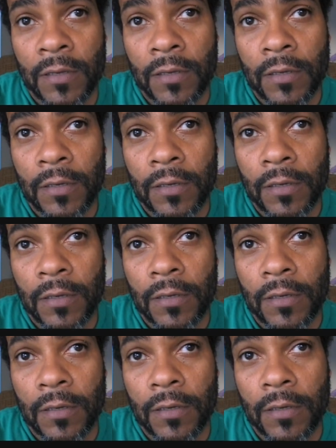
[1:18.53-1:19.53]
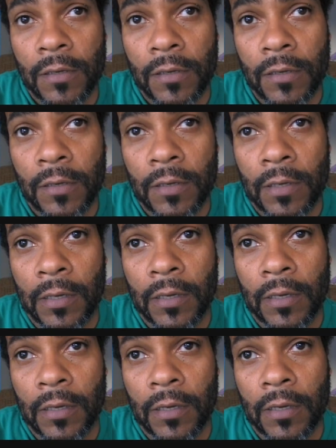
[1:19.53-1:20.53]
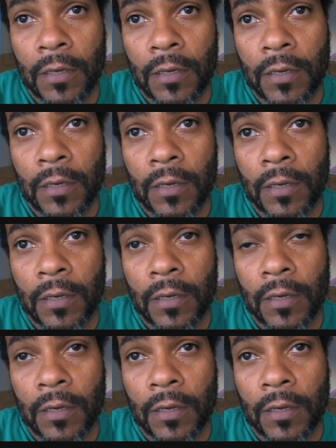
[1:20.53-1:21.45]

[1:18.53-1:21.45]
Nothing is said.